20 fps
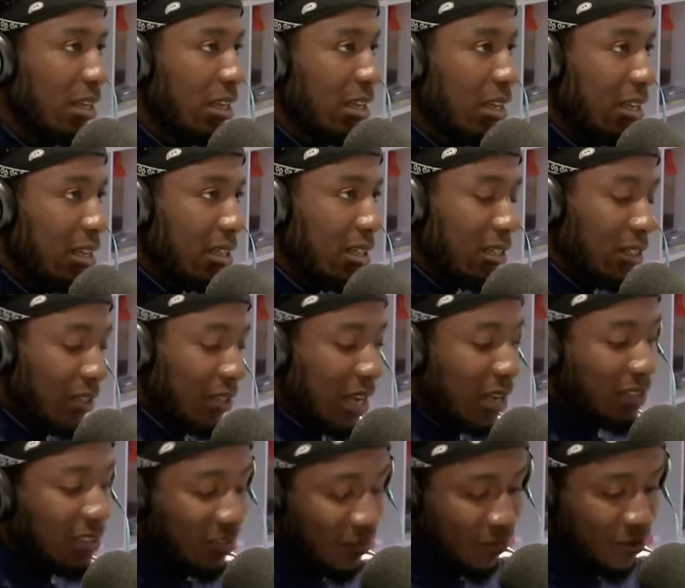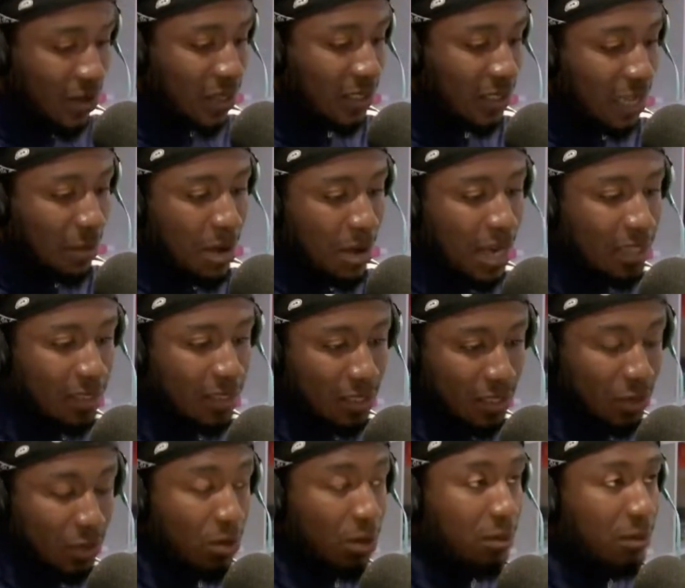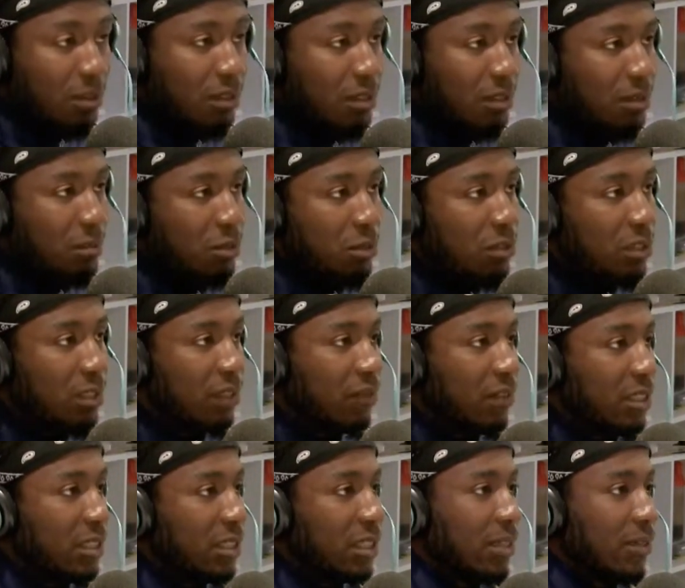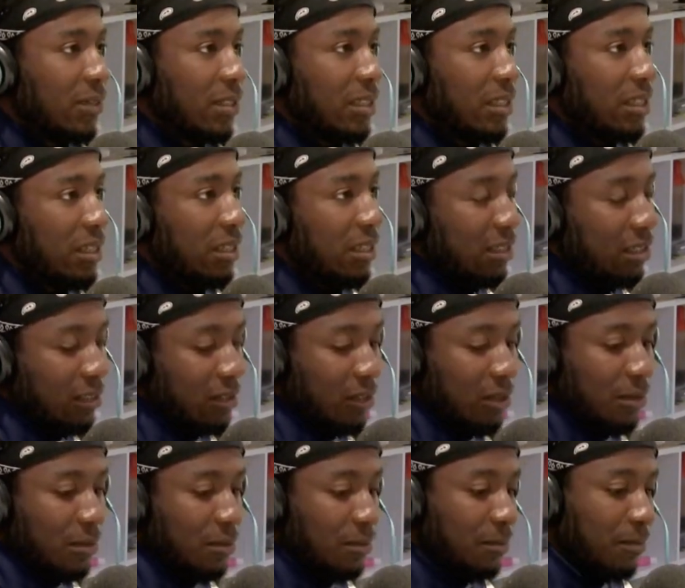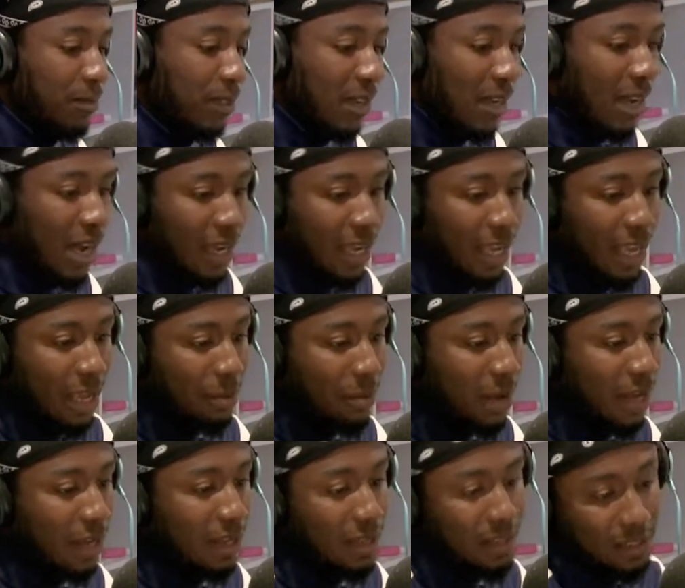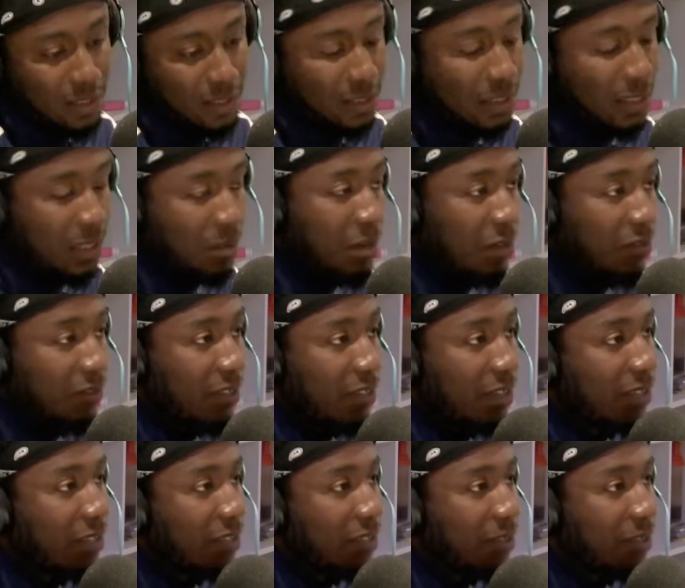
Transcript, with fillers: Okay. So that's the first time I actually took the music thing seriously. So I came back and I just did my thing.